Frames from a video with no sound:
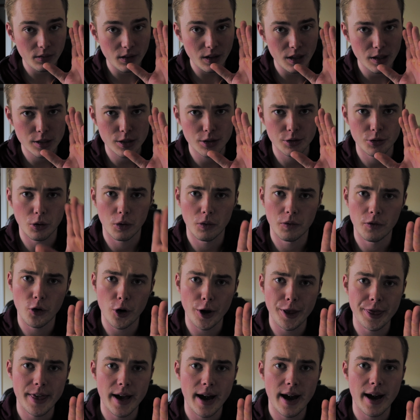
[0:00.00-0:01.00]
So to
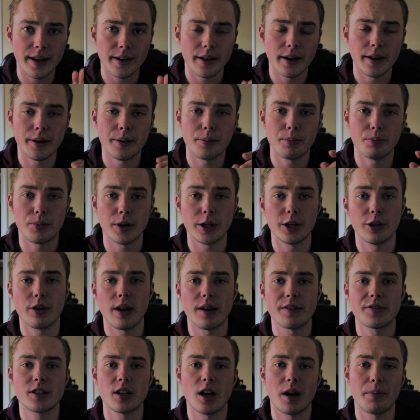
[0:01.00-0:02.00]
avoid that, bring your
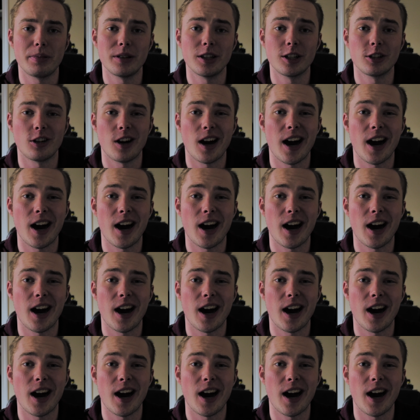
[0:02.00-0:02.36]
f-stop a little